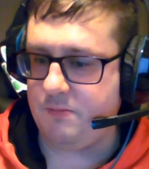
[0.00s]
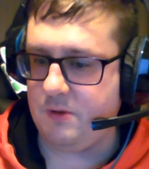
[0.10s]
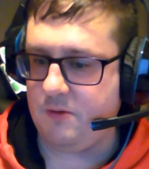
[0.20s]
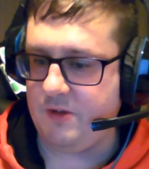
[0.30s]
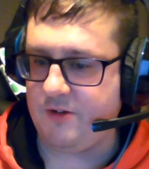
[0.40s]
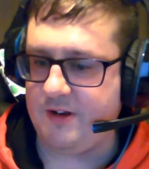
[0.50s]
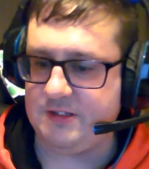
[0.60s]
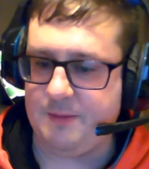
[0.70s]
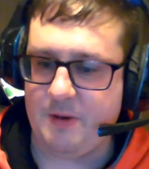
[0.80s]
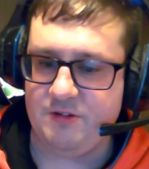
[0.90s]
when the crowd
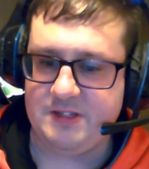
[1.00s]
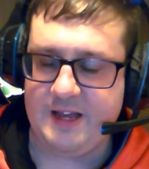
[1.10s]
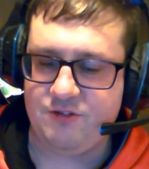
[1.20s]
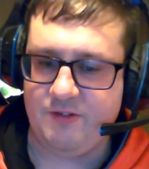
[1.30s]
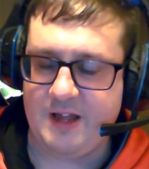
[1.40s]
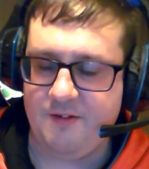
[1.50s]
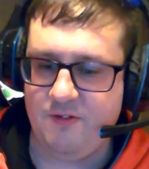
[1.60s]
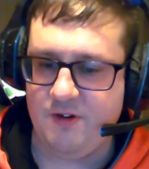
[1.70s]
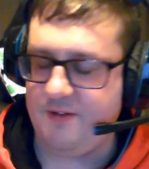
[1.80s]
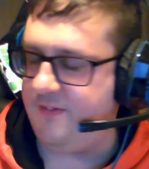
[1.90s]
said Bo Selector on Now
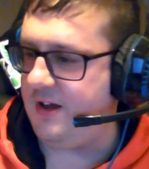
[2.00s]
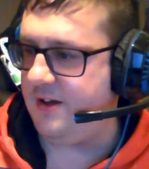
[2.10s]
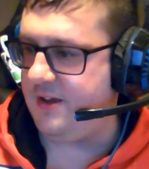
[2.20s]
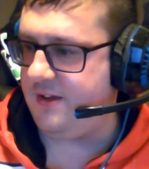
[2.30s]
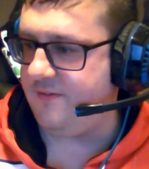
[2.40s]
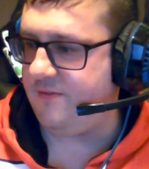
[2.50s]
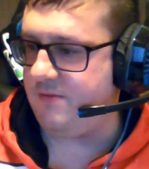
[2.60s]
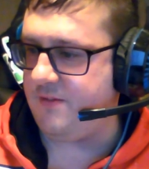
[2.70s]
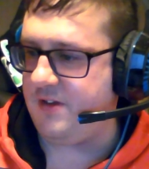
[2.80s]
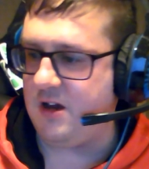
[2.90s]
45
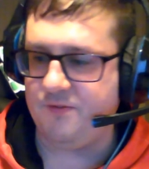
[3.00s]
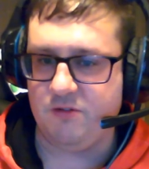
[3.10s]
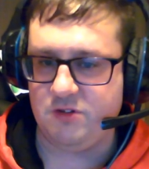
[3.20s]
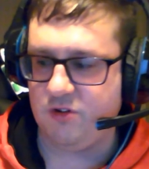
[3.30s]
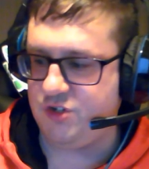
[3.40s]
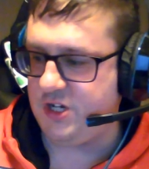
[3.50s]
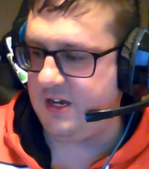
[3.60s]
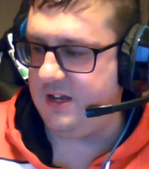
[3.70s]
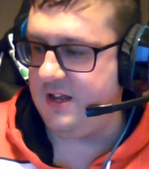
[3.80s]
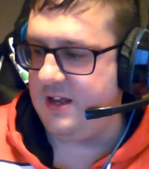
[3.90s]
with The Artful
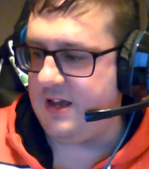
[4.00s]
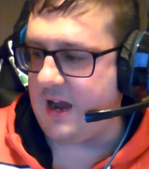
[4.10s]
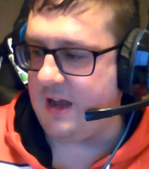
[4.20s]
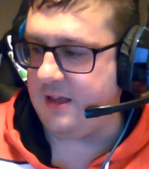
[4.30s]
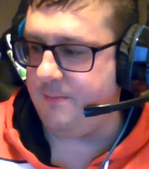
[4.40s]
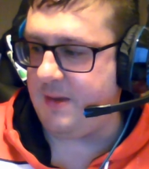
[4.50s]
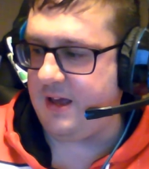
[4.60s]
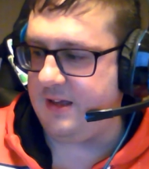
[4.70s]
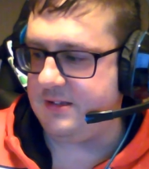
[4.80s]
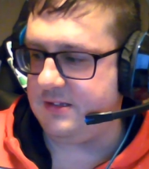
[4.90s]
Dodger, and then
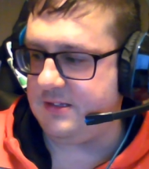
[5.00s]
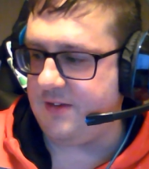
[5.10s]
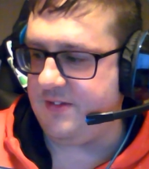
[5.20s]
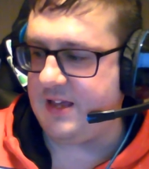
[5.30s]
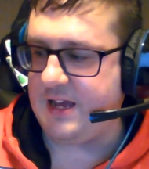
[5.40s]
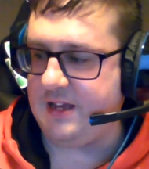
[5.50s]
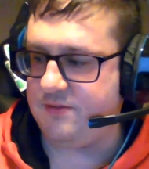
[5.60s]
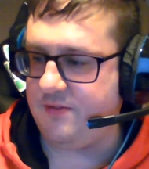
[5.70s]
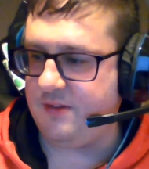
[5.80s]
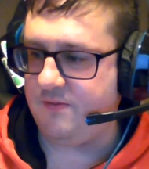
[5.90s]
made 7 Days
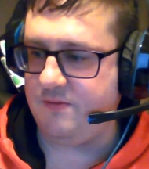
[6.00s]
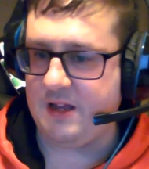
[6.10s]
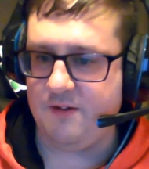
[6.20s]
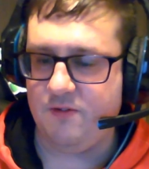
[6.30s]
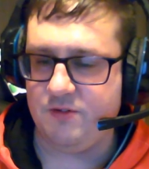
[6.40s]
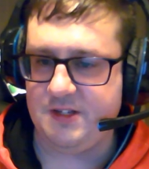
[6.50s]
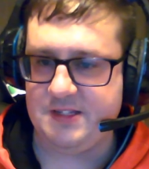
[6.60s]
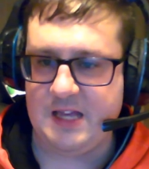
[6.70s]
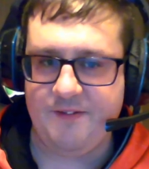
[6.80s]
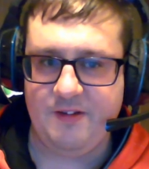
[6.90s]
with Now
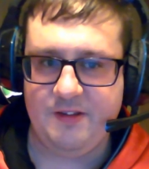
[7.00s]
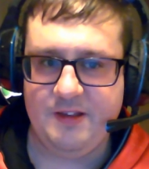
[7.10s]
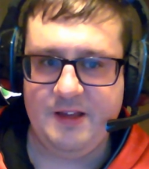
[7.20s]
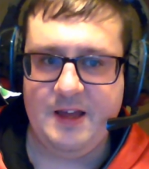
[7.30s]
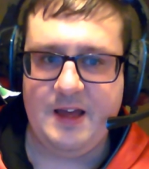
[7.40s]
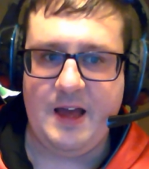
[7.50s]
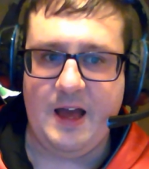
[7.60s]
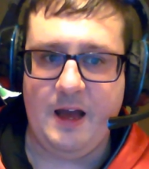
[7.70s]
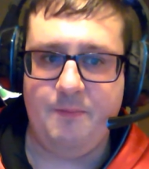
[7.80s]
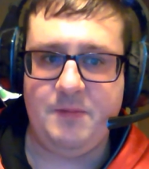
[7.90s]
47.
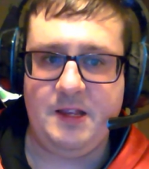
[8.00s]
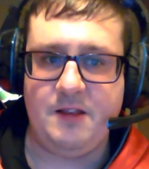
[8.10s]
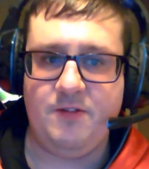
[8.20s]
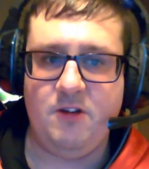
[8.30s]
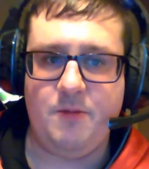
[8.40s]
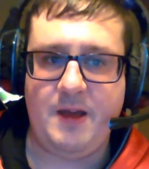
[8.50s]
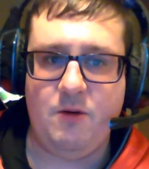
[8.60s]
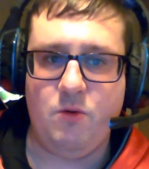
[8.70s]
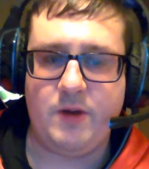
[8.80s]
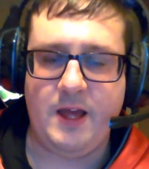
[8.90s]
And then the follow-up hit,
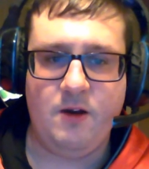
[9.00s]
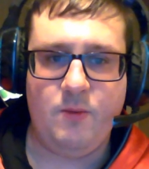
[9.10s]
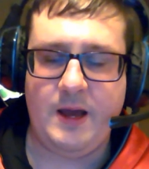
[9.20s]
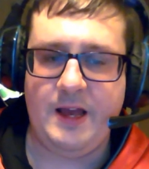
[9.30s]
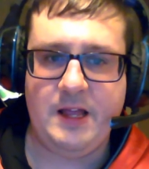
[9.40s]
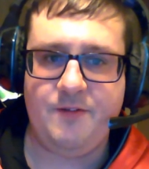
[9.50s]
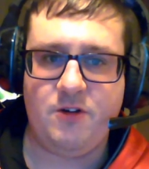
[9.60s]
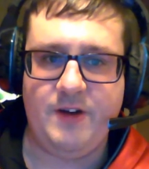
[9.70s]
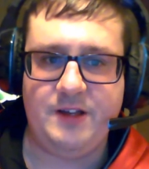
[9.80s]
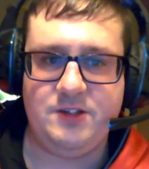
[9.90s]
Walking Away, another
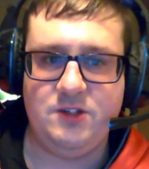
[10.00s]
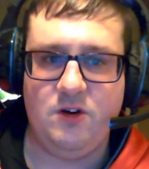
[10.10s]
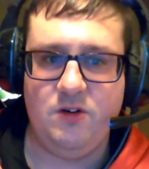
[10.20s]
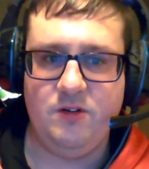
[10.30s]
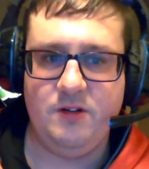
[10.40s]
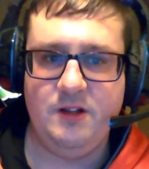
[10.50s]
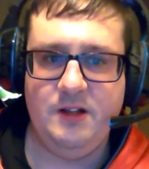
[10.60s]
great song.